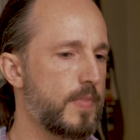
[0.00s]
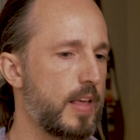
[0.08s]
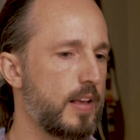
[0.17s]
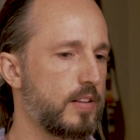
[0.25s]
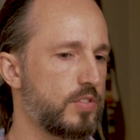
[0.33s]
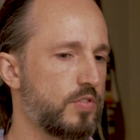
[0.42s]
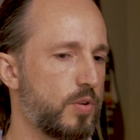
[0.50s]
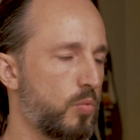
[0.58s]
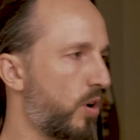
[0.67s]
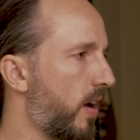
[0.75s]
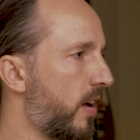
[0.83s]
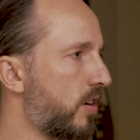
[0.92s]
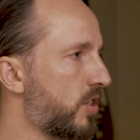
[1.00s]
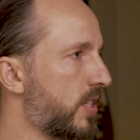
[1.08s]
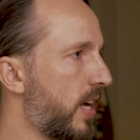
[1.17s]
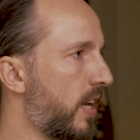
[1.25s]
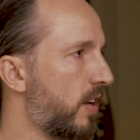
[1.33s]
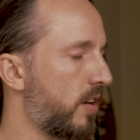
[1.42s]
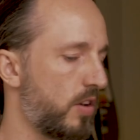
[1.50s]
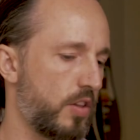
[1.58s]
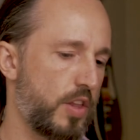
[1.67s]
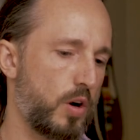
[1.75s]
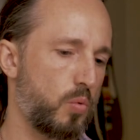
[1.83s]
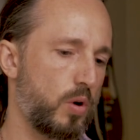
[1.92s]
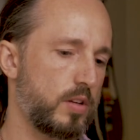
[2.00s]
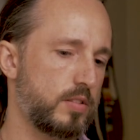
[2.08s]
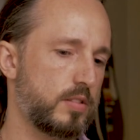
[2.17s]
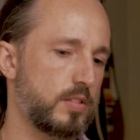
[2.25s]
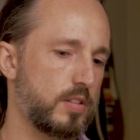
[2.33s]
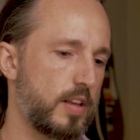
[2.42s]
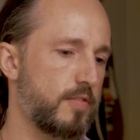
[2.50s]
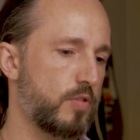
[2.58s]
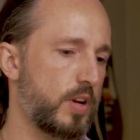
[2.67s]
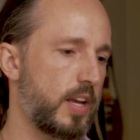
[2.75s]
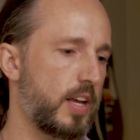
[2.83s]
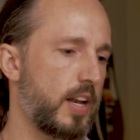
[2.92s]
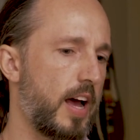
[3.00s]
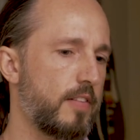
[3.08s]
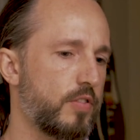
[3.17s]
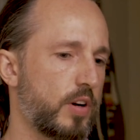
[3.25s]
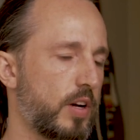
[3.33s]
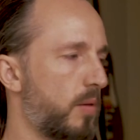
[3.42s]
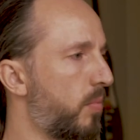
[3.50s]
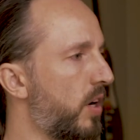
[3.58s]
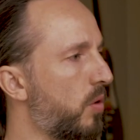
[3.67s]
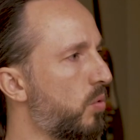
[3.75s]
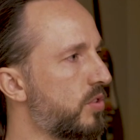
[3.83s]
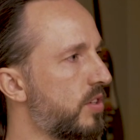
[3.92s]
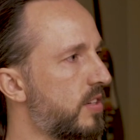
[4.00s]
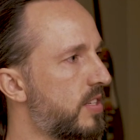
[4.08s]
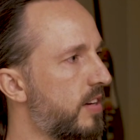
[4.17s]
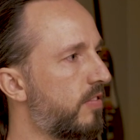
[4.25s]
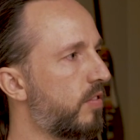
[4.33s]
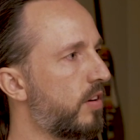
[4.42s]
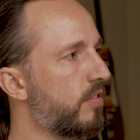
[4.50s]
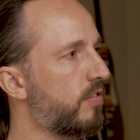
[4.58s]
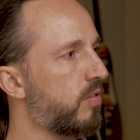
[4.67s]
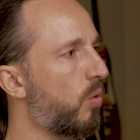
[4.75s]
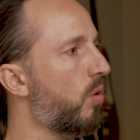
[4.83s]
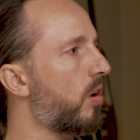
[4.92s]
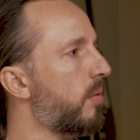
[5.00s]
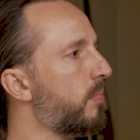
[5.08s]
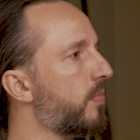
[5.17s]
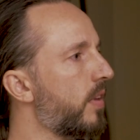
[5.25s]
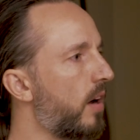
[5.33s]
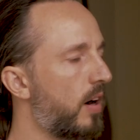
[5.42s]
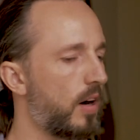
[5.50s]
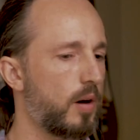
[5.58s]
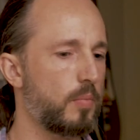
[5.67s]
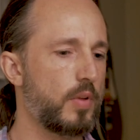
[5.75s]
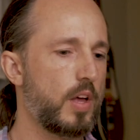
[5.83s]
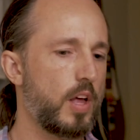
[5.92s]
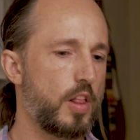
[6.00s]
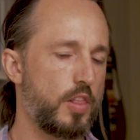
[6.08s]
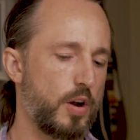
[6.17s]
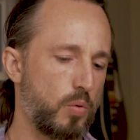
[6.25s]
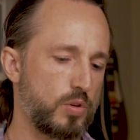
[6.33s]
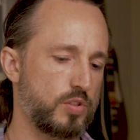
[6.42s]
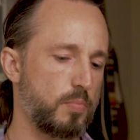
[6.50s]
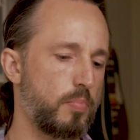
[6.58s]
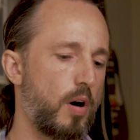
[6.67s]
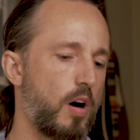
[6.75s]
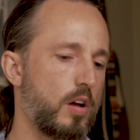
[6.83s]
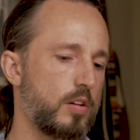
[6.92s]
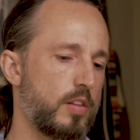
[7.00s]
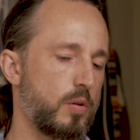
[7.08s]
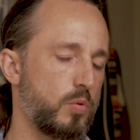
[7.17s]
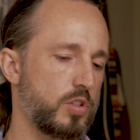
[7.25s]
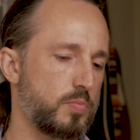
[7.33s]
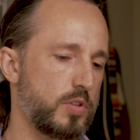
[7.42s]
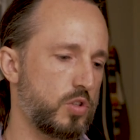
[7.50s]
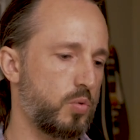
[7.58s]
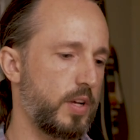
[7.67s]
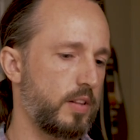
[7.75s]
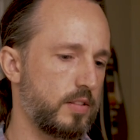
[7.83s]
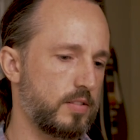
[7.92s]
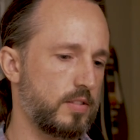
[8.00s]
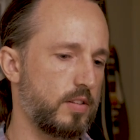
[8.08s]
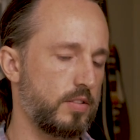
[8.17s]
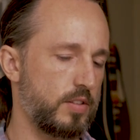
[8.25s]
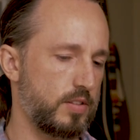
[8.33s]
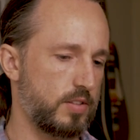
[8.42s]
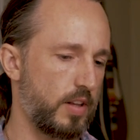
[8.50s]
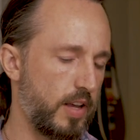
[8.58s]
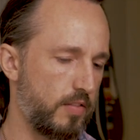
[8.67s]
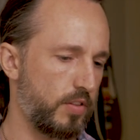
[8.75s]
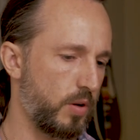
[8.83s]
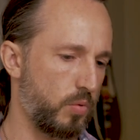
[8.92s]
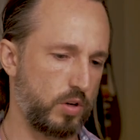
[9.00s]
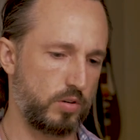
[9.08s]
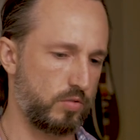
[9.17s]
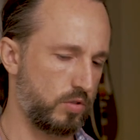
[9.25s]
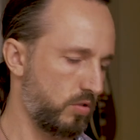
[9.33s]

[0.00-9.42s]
is, from what I understand it, there was slavery in Africa, but it was a different form. Mm-hmm. um, there was a bond that was between the, the slave that would